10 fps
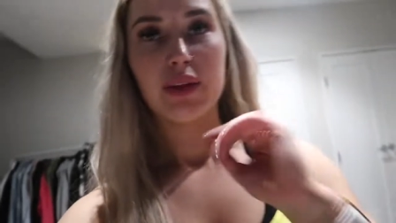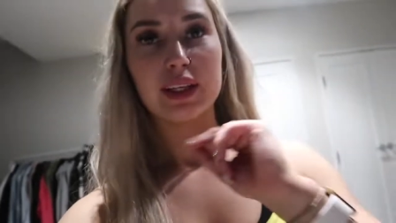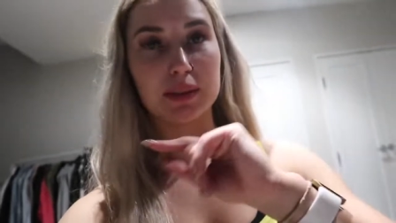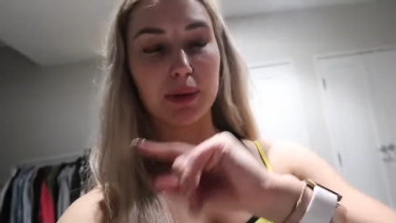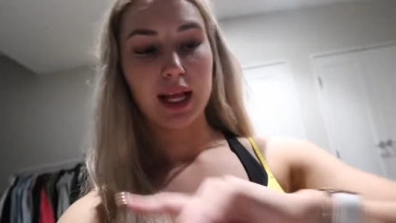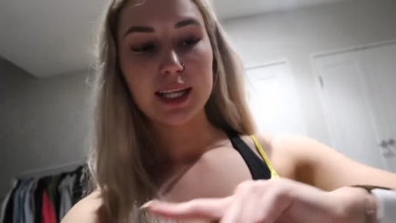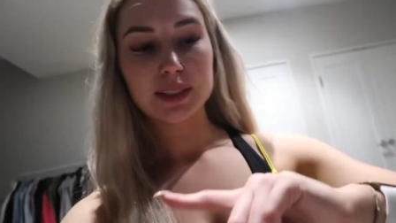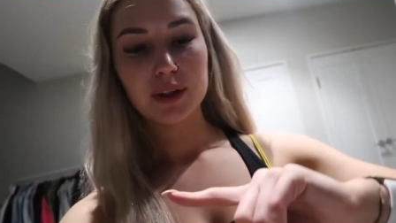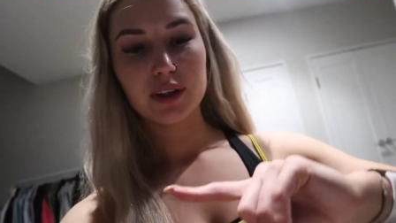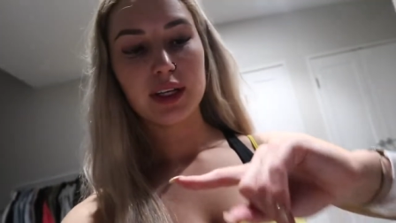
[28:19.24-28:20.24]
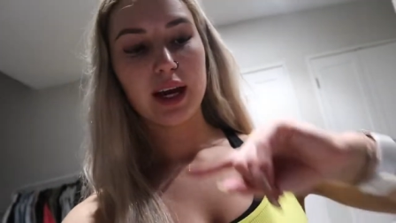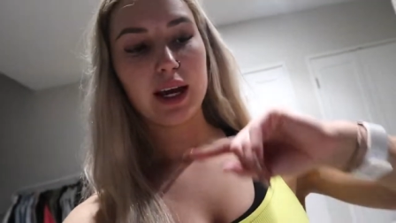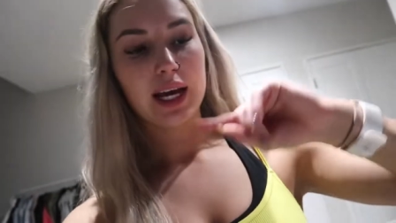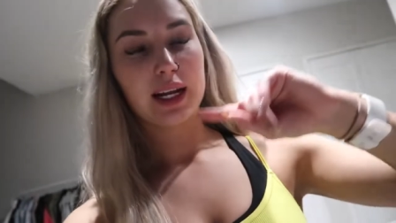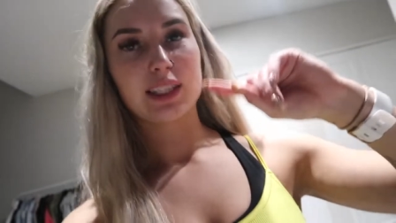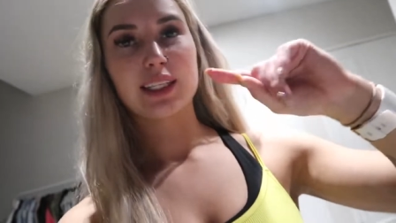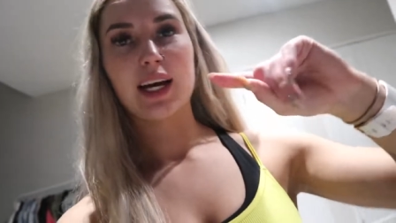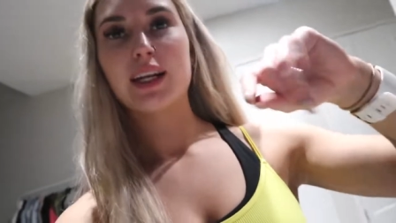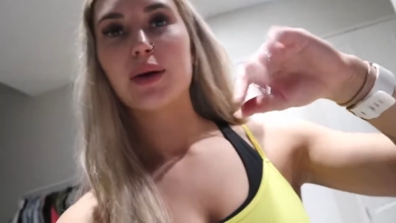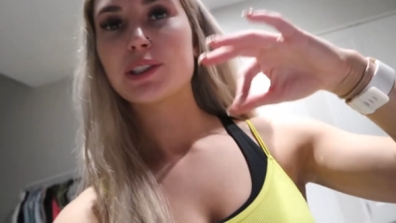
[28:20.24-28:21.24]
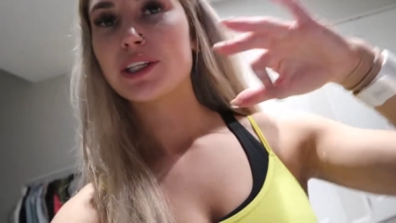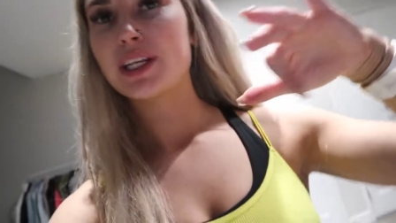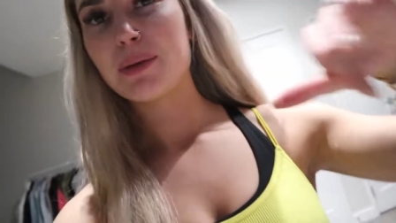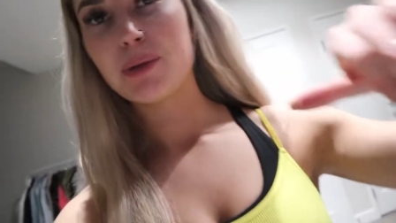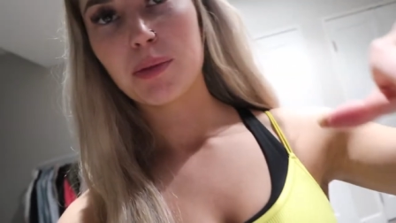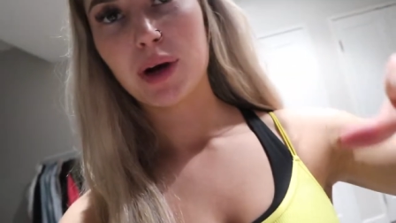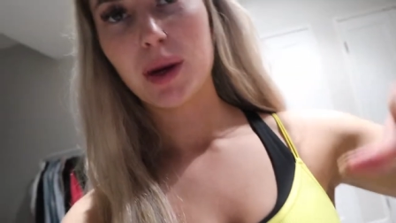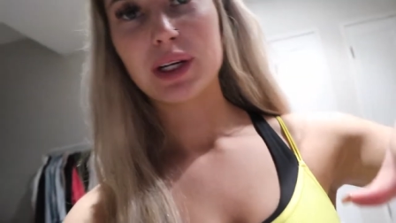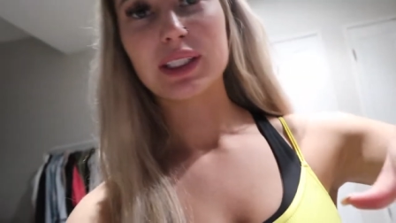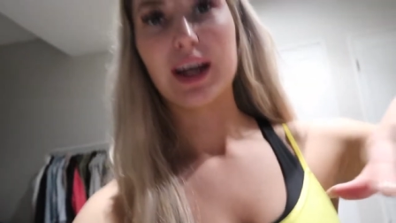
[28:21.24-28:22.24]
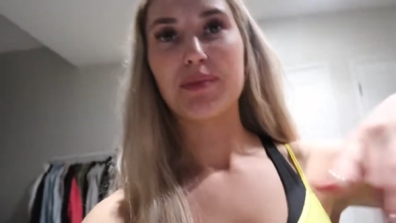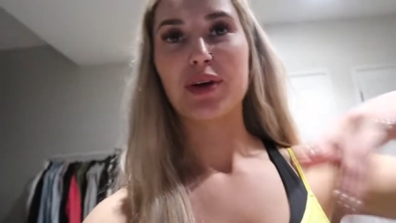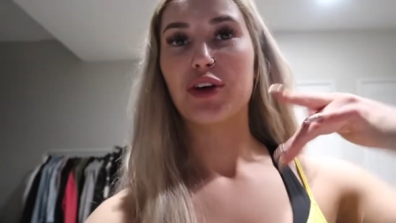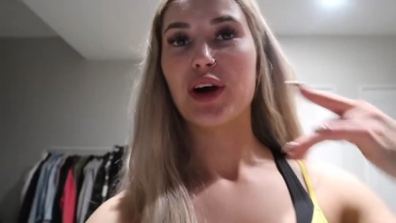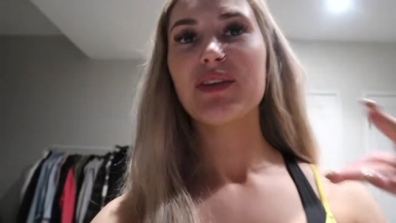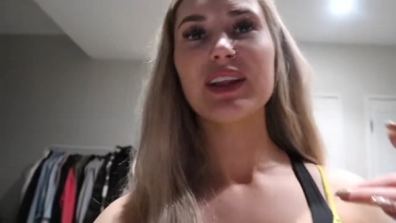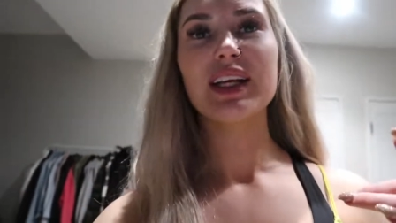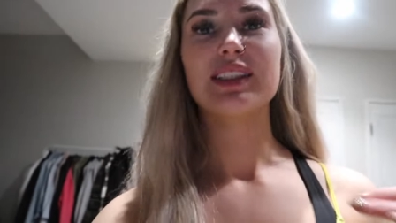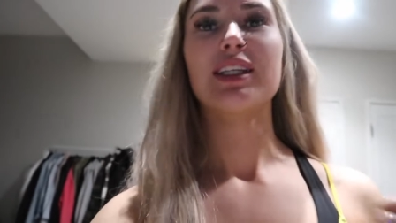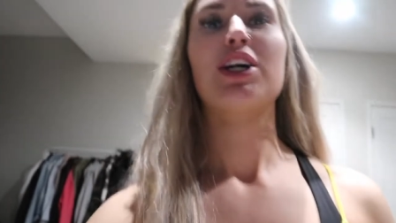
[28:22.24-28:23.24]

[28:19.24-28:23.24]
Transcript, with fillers: this is my last meal today and I decided I wasn't gonna eat meal prep because I've been craving this.